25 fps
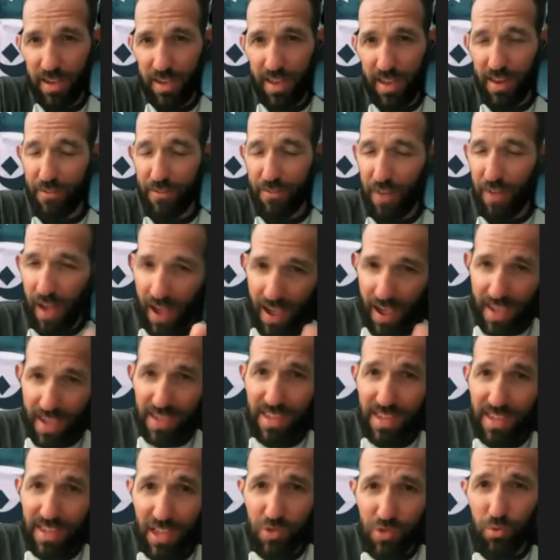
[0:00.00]
And if I
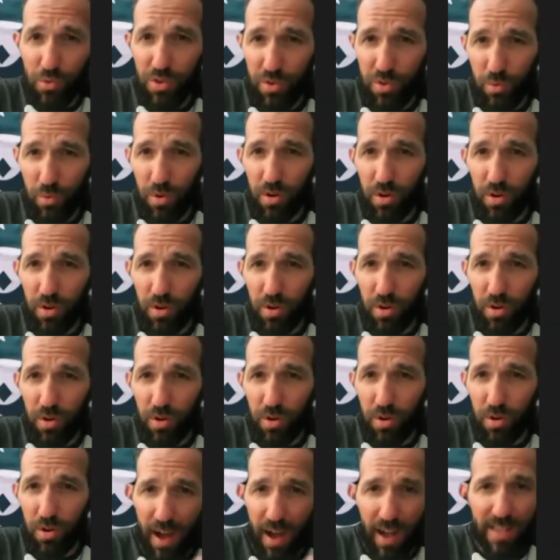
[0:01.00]
engage with the world in a
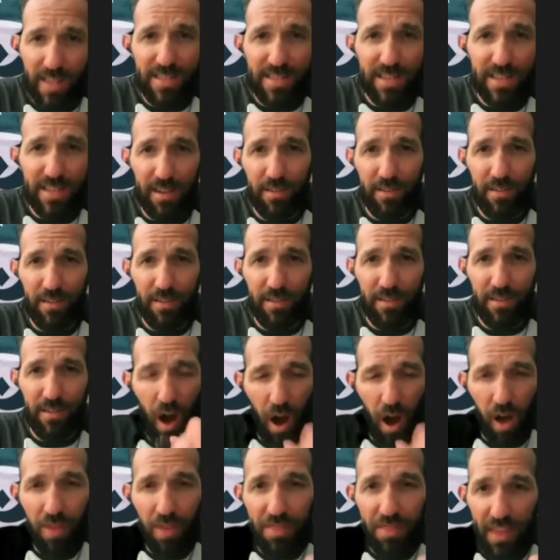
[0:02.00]
positive,
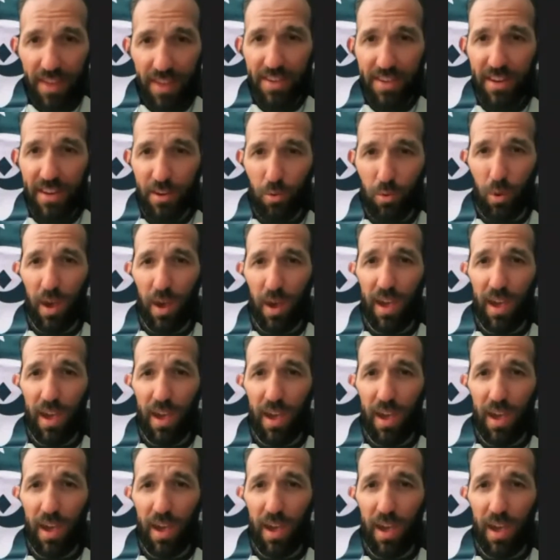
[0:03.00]
authentic
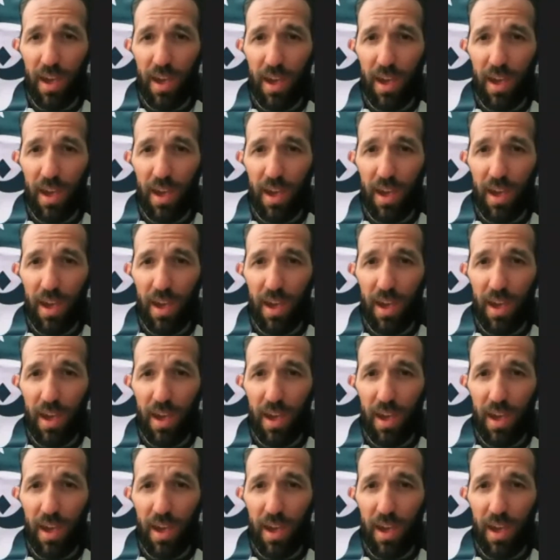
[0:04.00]
way,